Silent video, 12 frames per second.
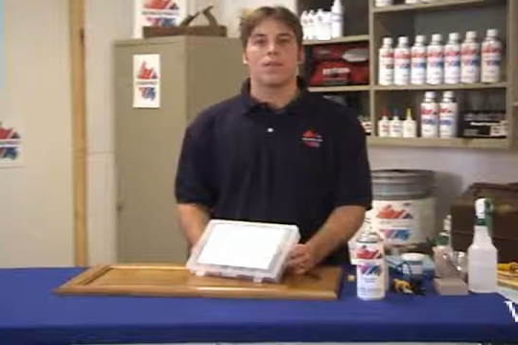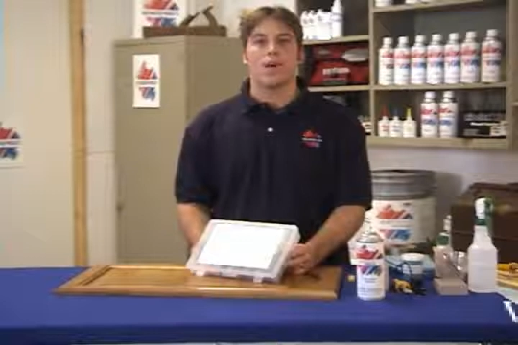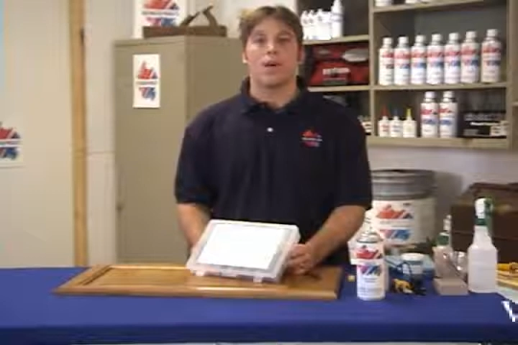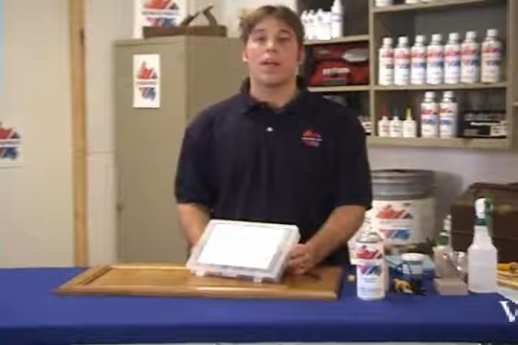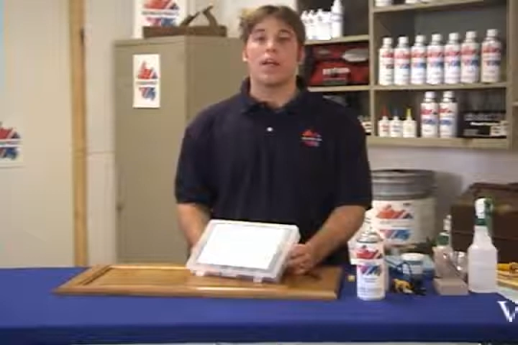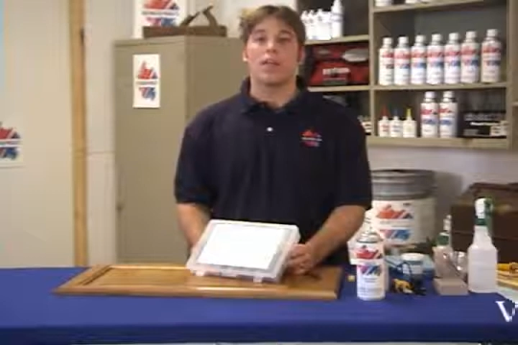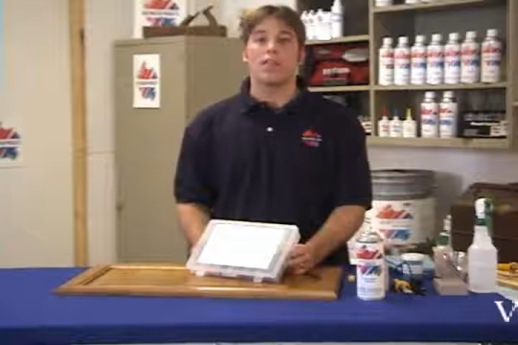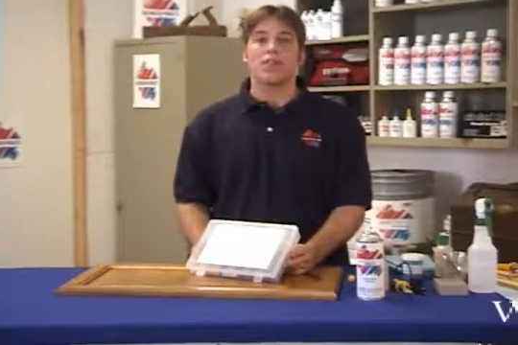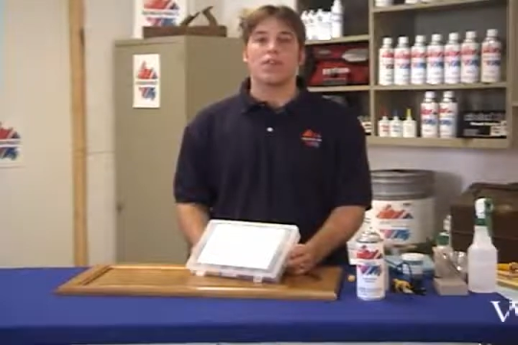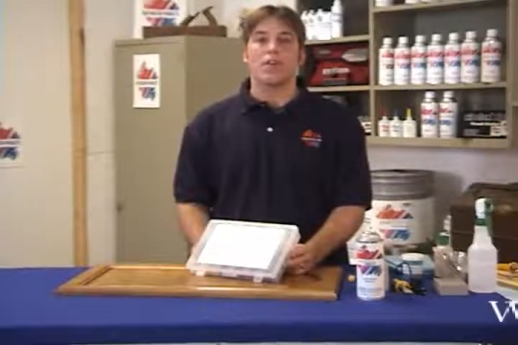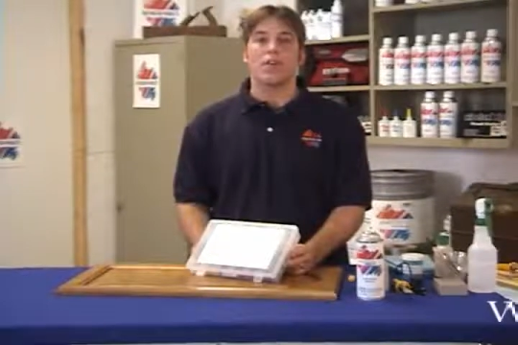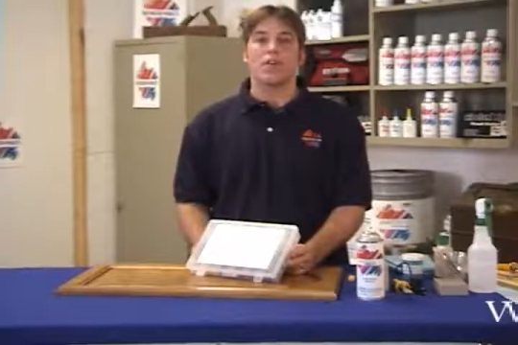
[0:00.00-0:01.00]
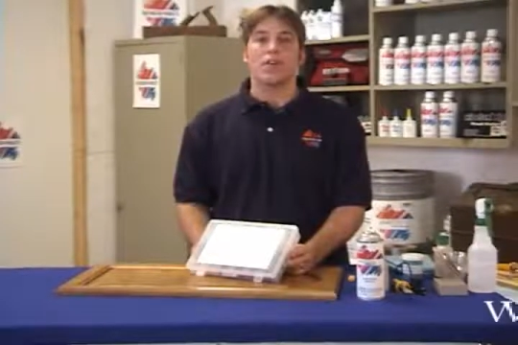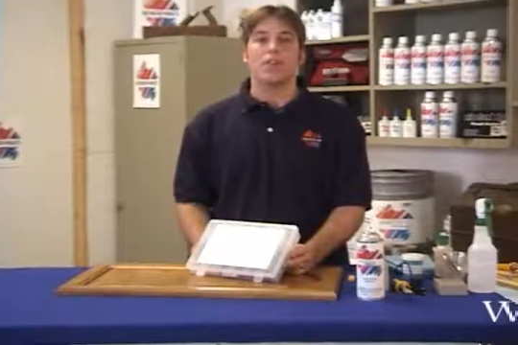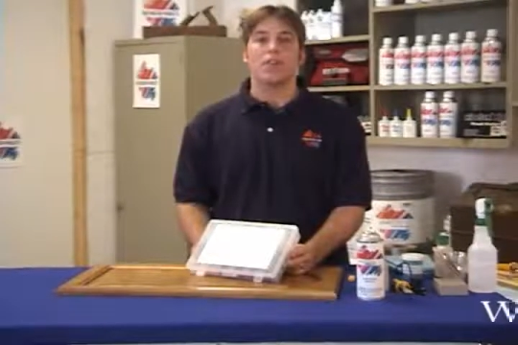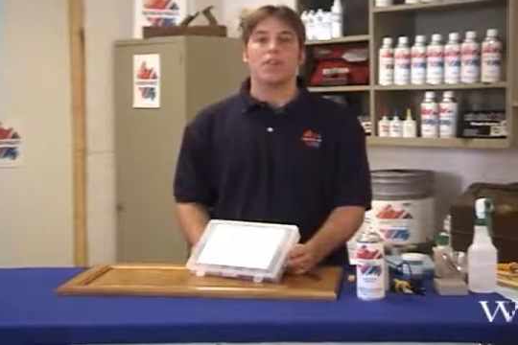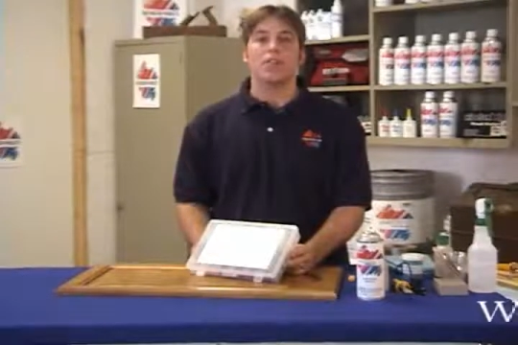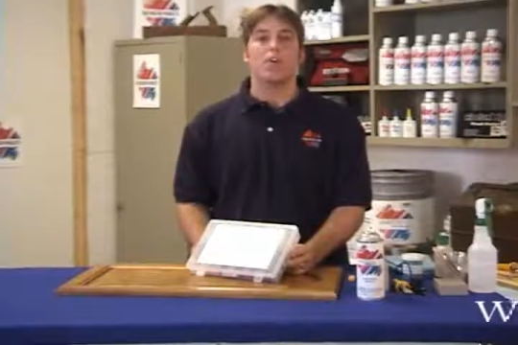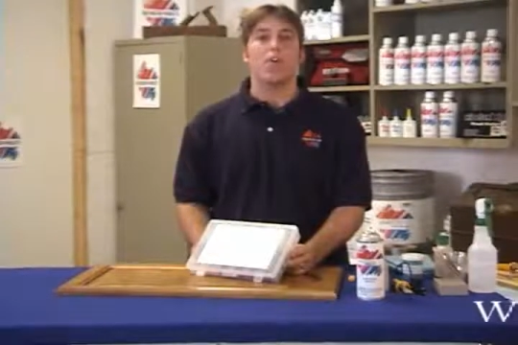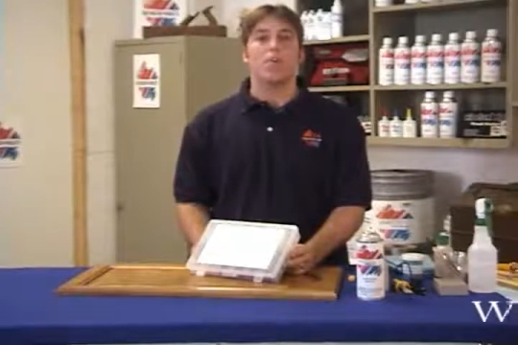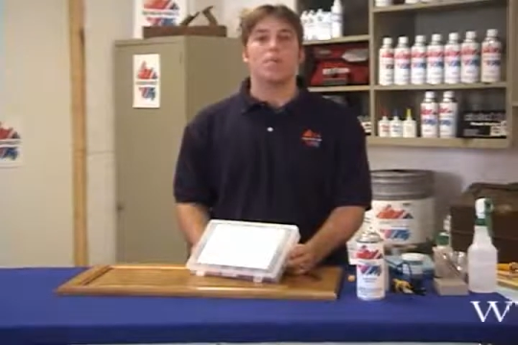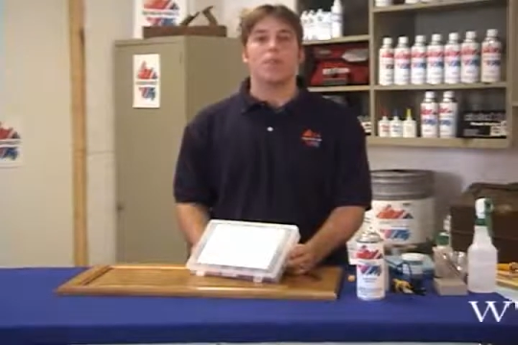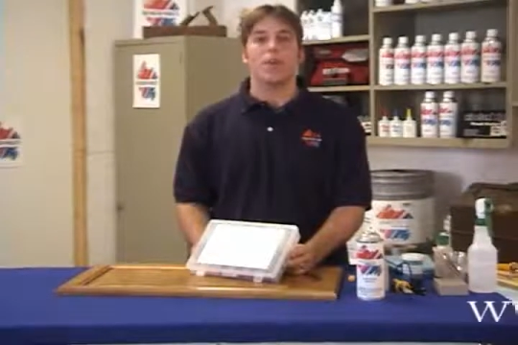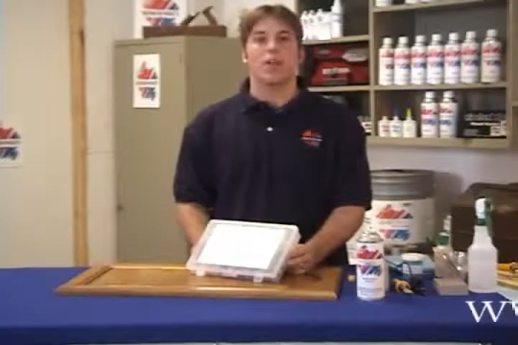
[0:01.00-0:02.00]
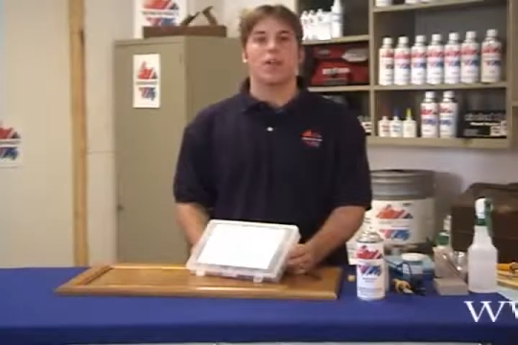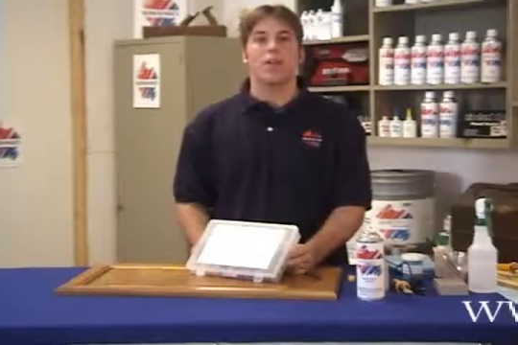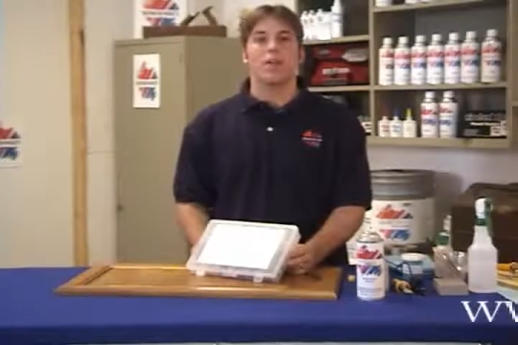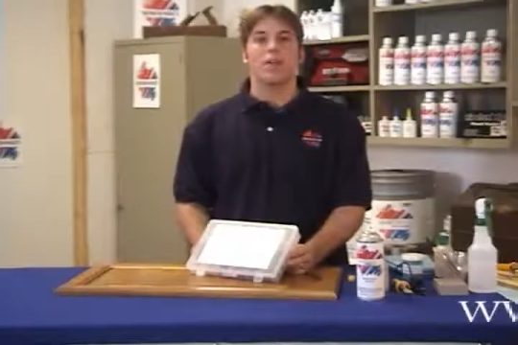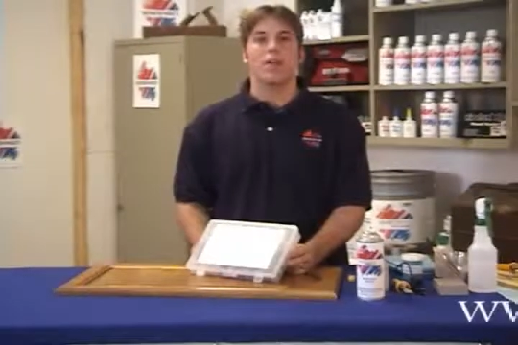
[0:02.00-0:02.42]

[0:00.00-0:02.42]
Our last filler is called the burn-in.